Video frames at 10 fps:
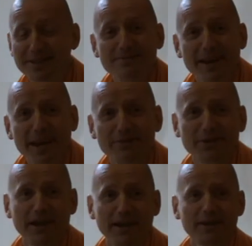it's made
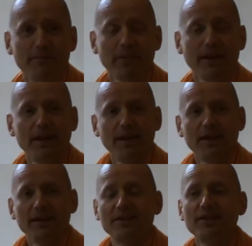for it.
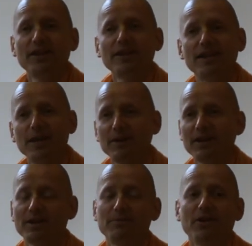So the
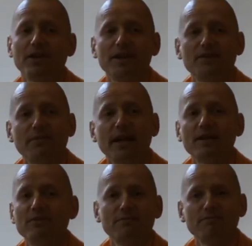demigod body is made,
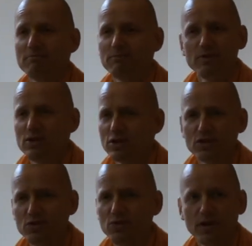
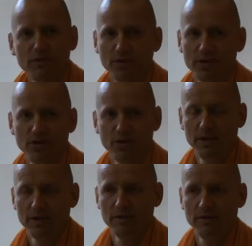just suited for
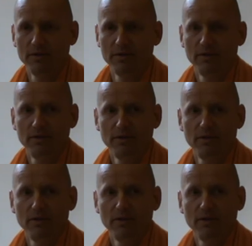enjoyment.
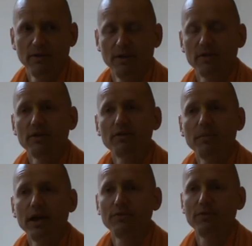It's just
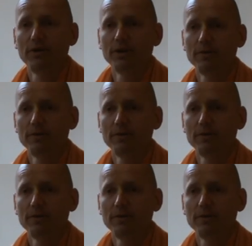made for